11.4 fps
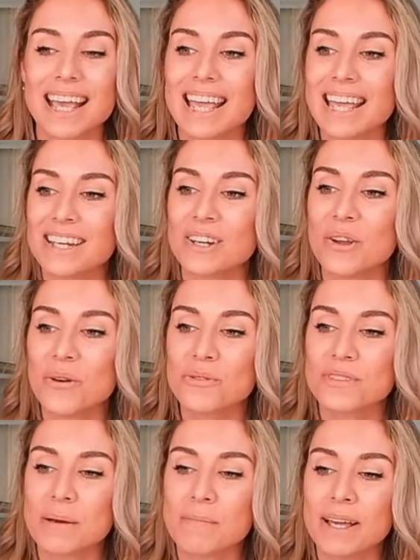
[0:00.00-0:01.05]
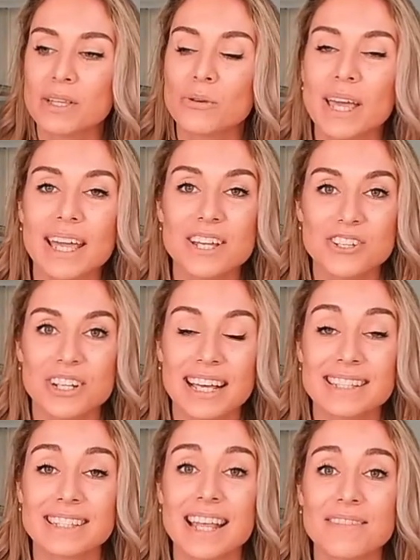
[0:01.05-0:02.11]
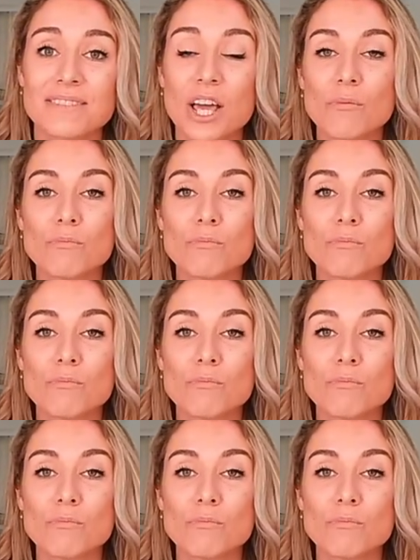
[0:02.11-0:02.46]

it knows that my location has left